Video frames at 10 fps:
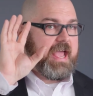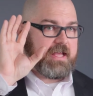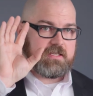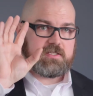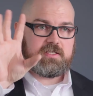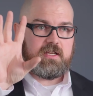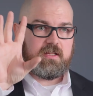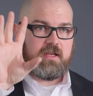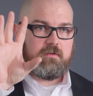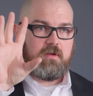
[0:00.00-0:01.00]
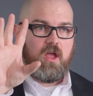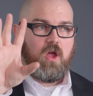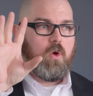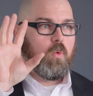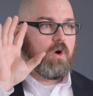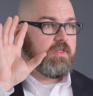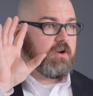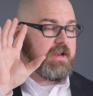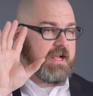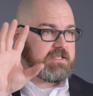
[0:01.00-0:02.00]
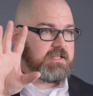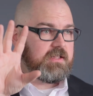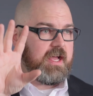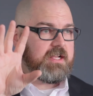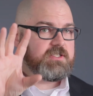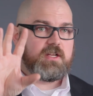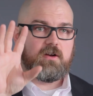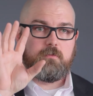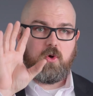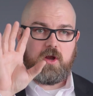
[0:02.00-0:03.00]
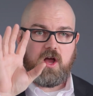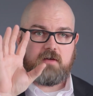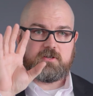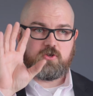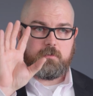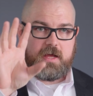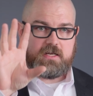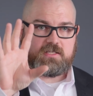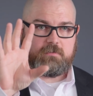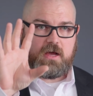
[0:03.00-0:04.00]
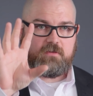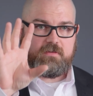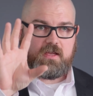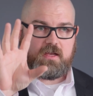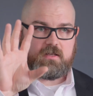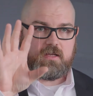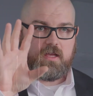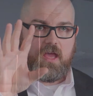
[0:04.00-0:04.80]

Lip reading: at the ceiling, where they're next to lights that are putting off a tremendous amount of heat,